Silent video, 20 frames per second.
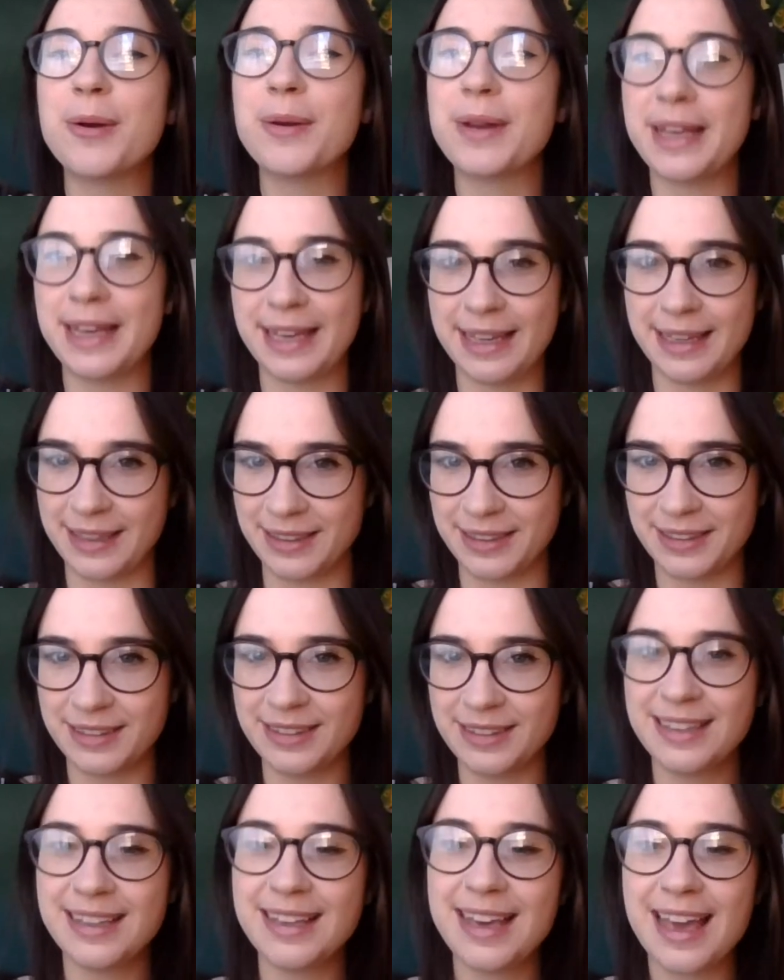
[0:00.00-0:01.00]
a
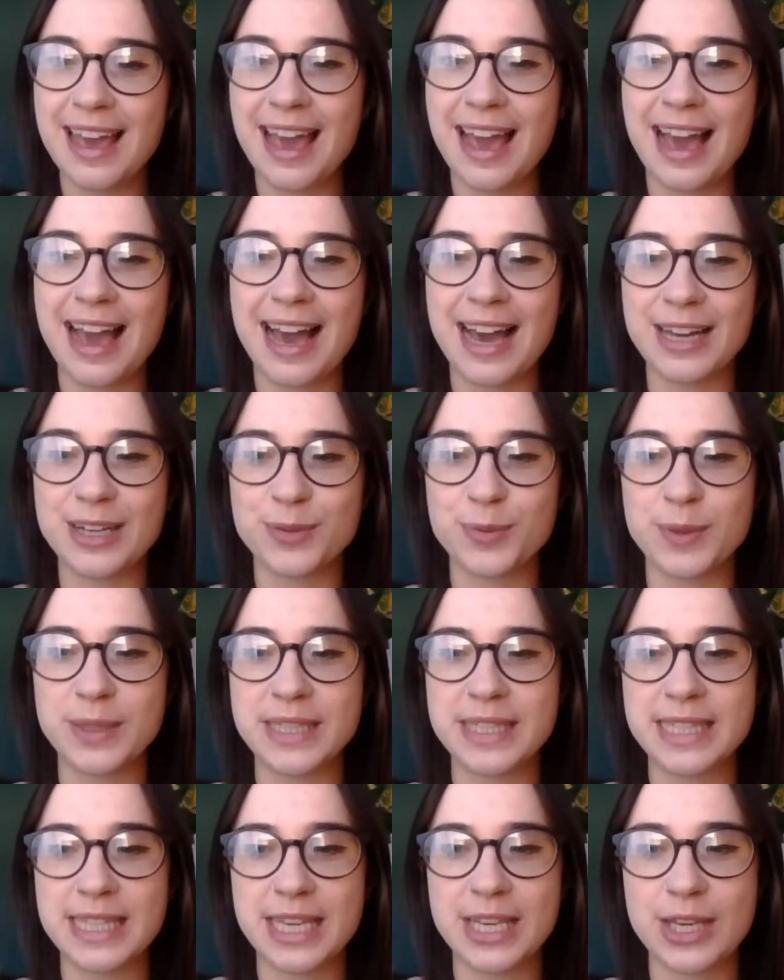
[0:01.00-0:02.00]
hill and we
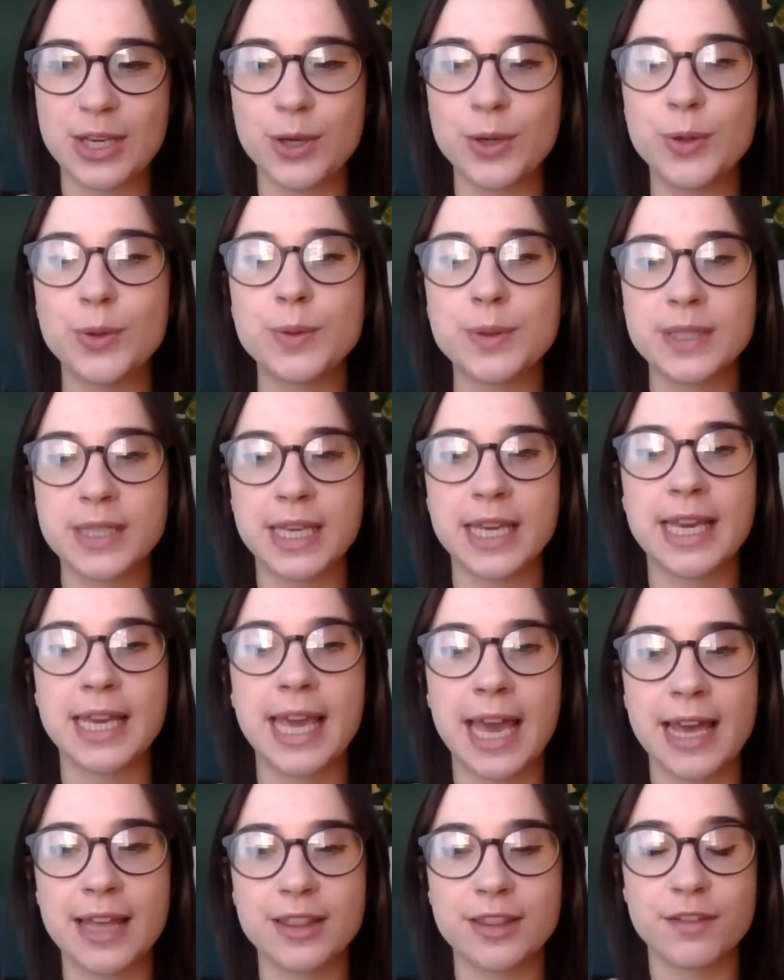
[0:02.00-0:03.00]
see whose can
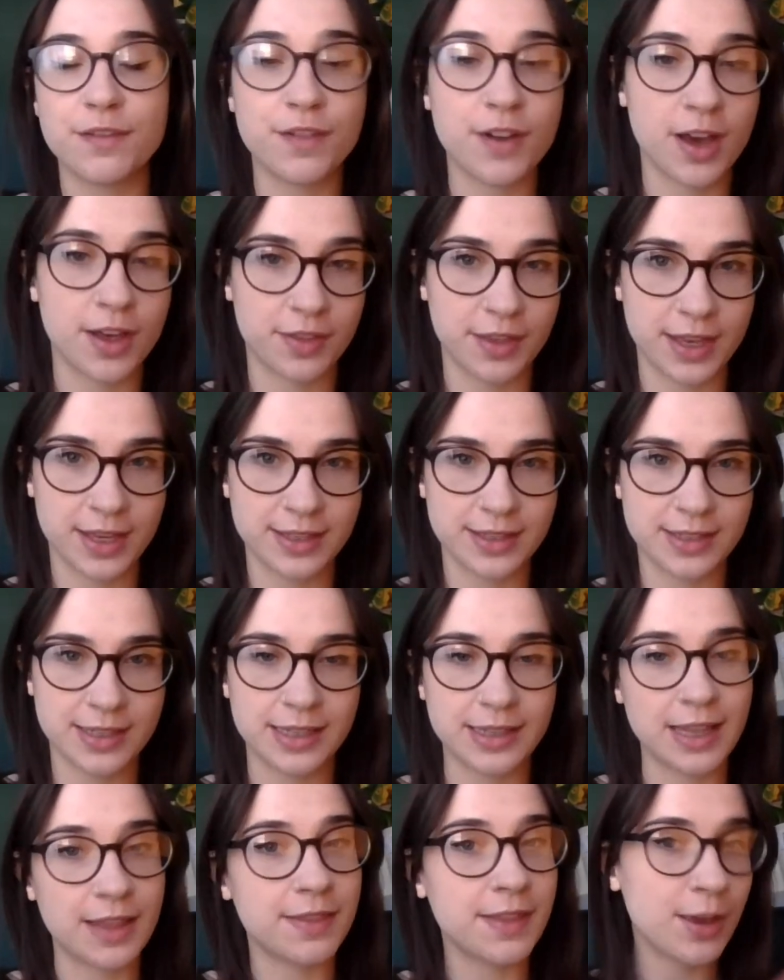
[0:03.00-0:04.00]
get the furthest
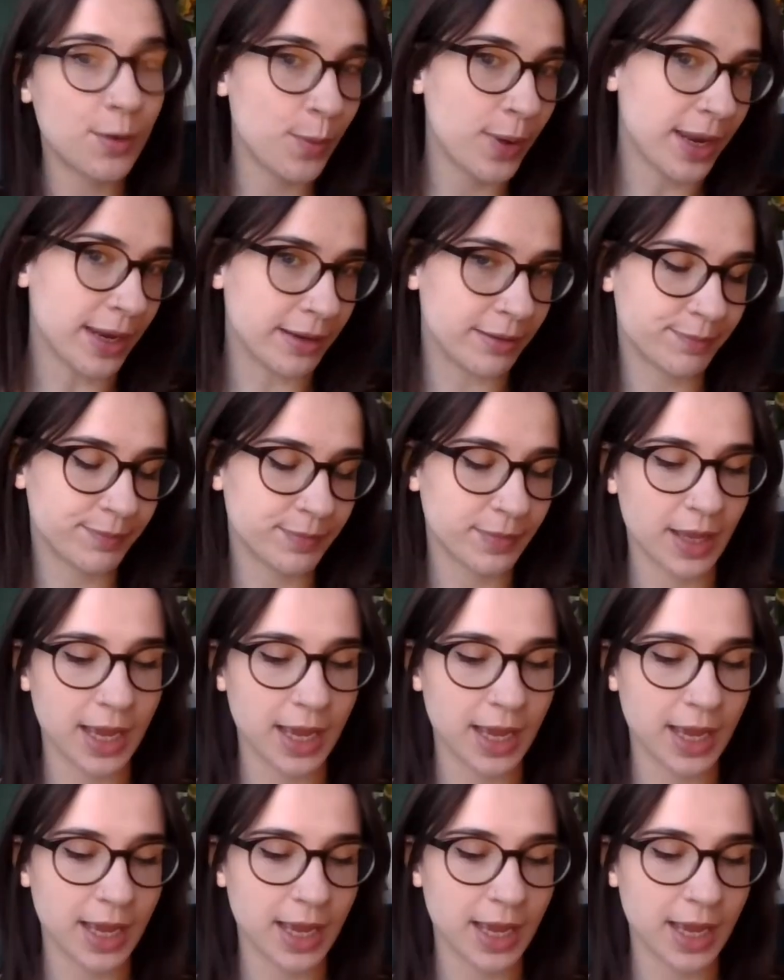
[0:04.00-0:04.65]
and then they win.